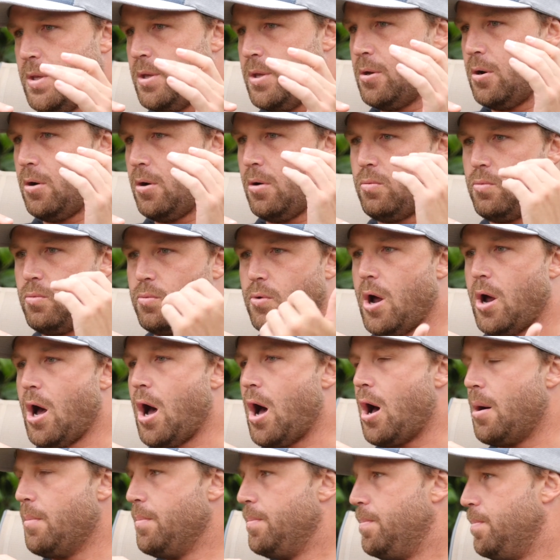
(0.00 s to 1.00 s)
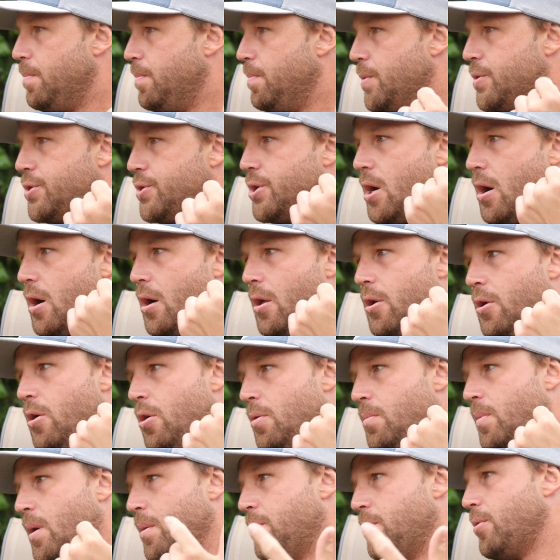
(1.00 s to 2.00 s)
Rob
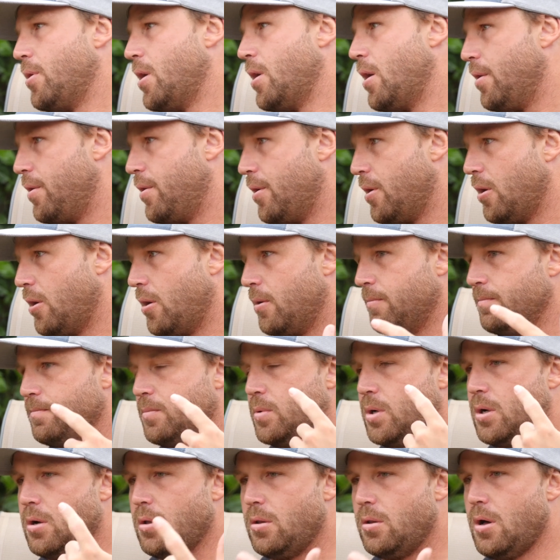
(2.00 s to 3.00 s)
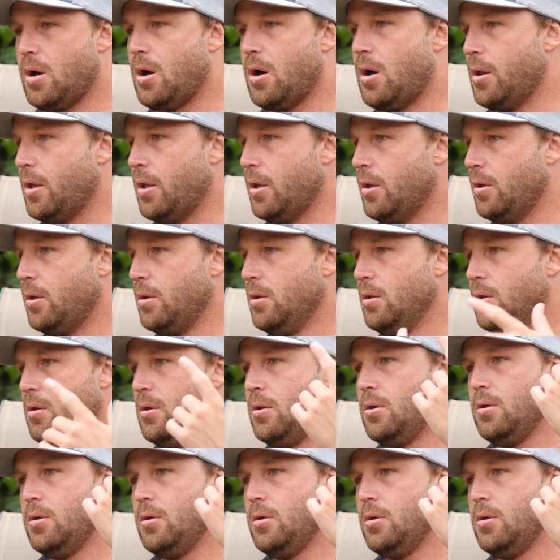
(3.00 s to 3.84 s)
Machado, my brother, Kalani,